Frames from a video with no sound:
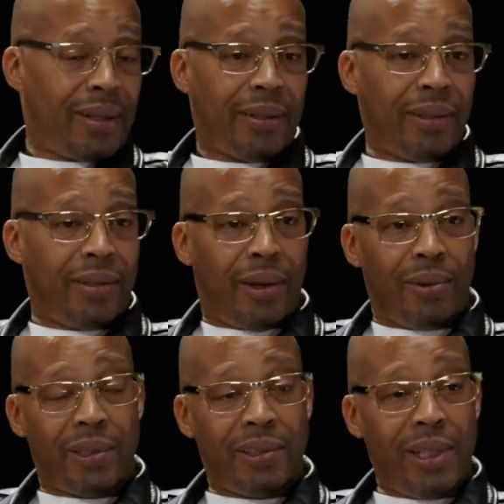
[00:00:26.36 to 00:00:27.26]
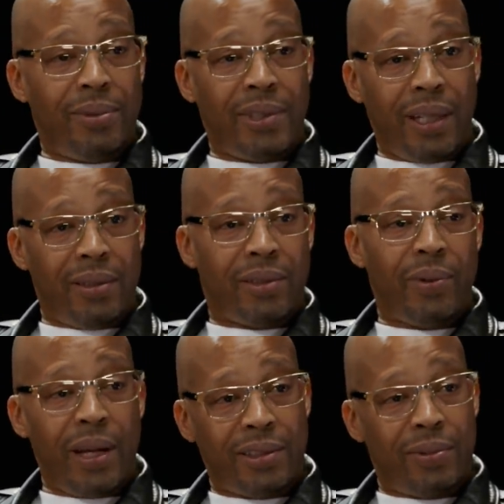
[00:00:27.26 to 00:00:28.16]
You know, because he was getting
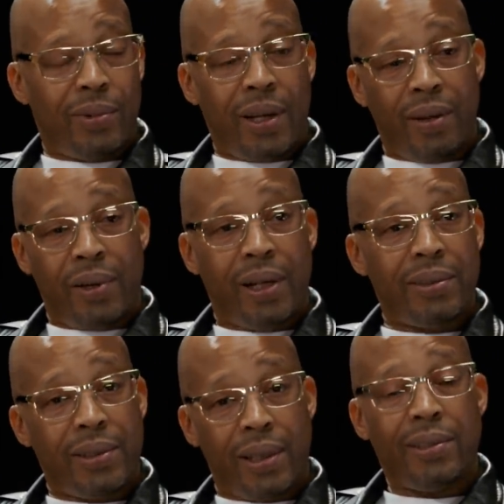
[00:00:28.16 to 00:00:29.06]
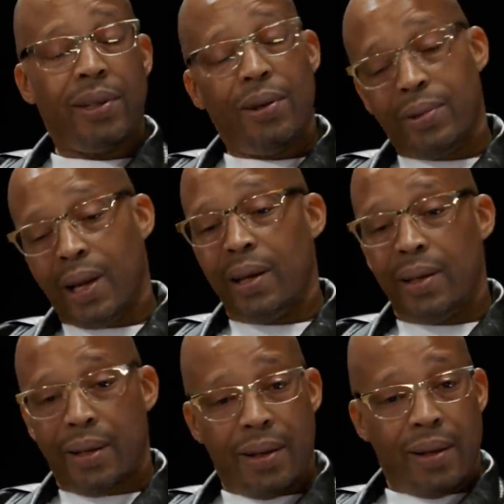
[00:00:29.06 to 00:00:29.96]
threats or whatever. I, mm-hmm. said,
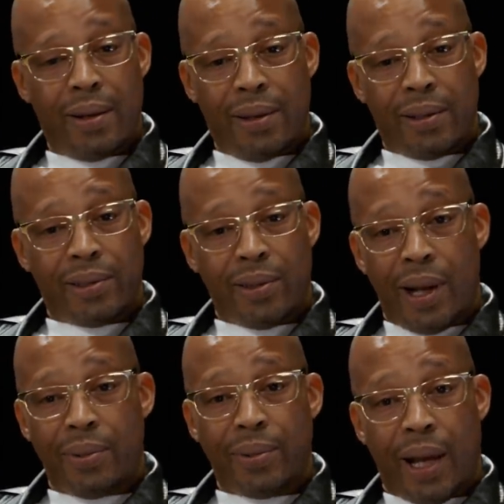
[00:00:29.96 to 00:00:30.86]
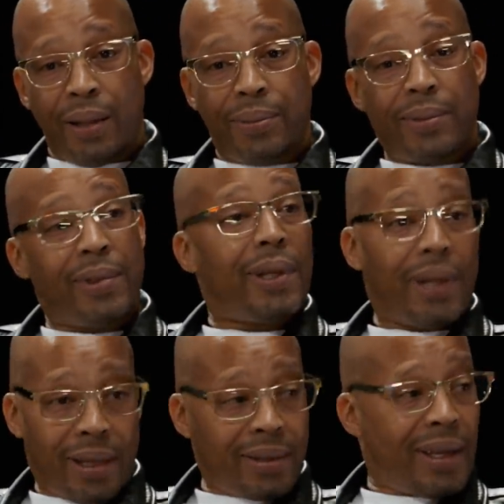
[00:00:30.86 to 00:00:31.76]
okay. So I, I
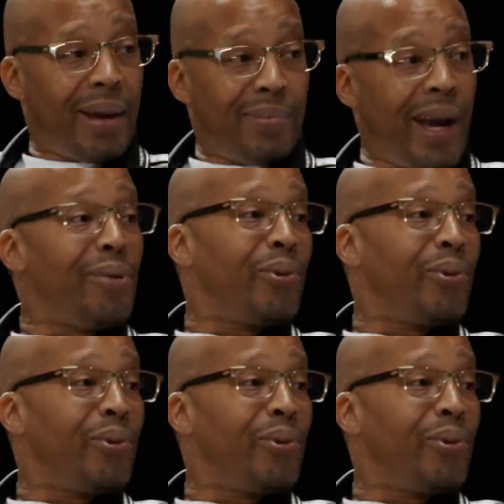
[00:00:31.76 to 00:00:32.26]
got my